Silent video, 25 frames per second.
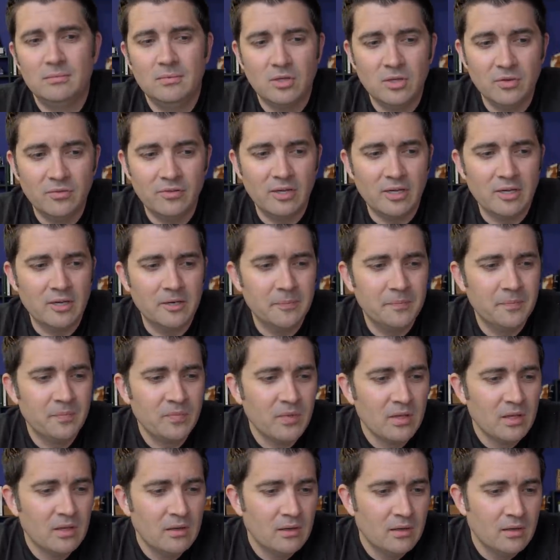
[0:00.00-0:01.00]
Go figure.
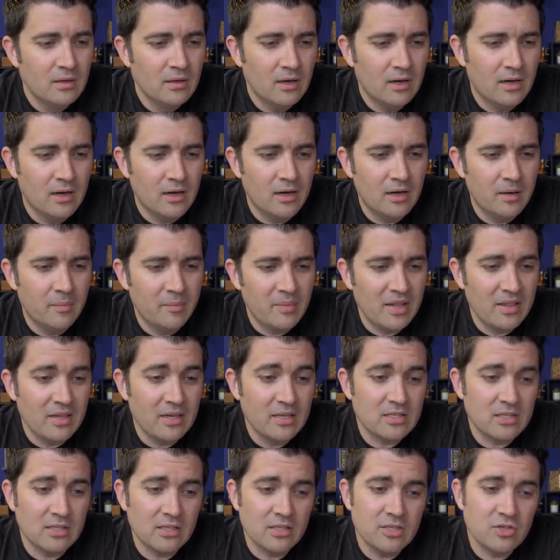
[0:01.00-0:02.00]
Um, but I think
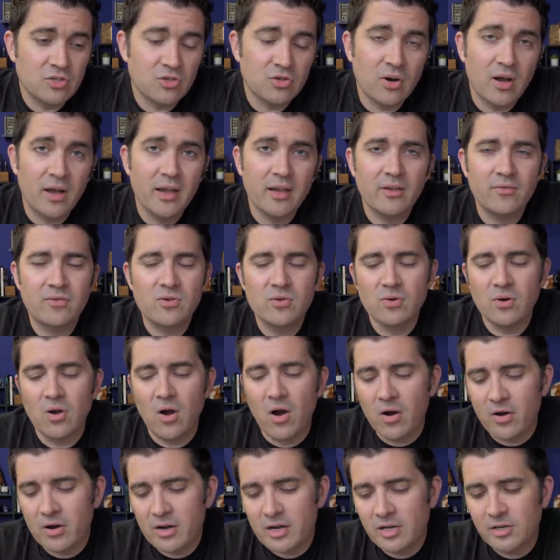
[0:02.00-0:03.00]
it's at least trying. If you're
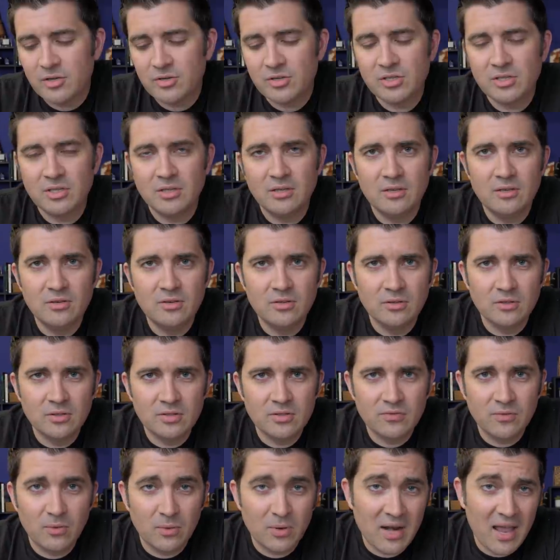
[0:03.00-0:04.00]
already interested in a
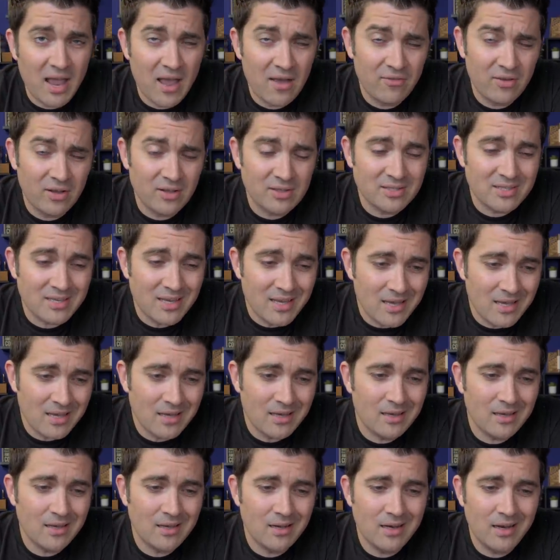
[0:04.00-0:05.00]
Noodler's four and a half ounce
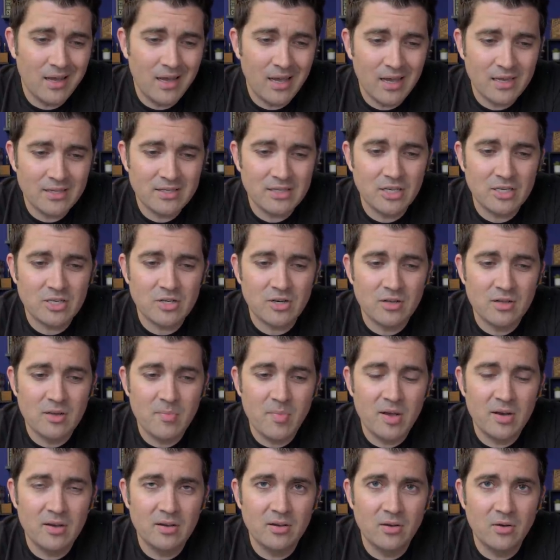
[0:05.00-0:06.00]
ink and it has that Charlie
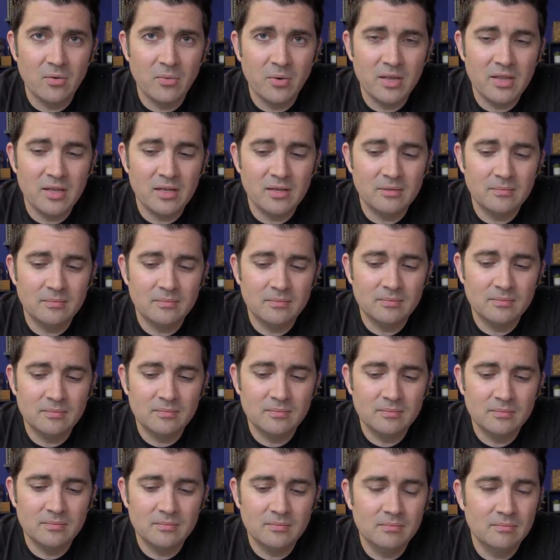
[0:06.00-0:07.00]
pen to go with it,
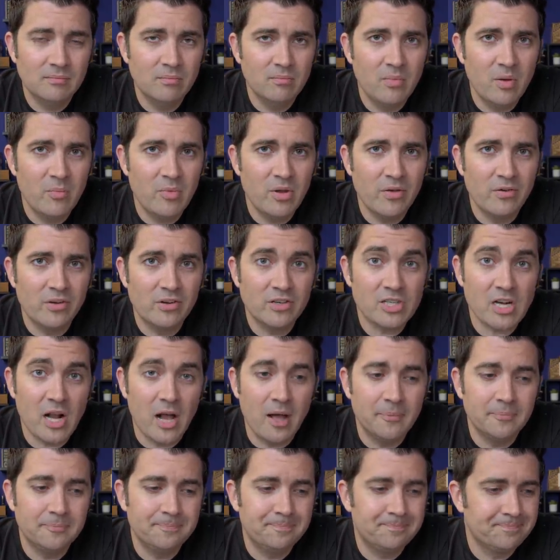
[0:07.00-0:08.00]
maybe give it a
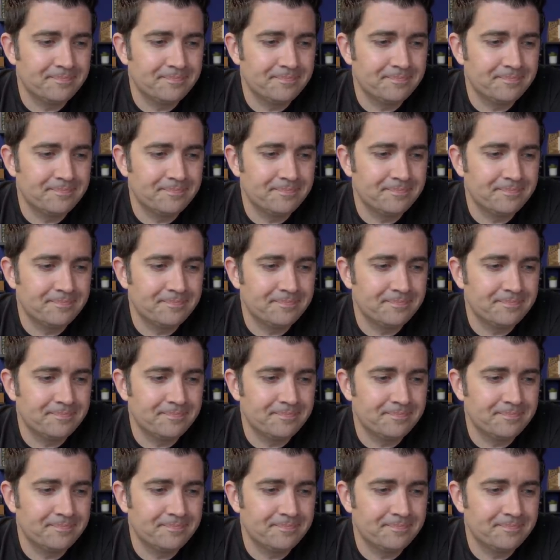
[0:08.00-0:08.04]
shot.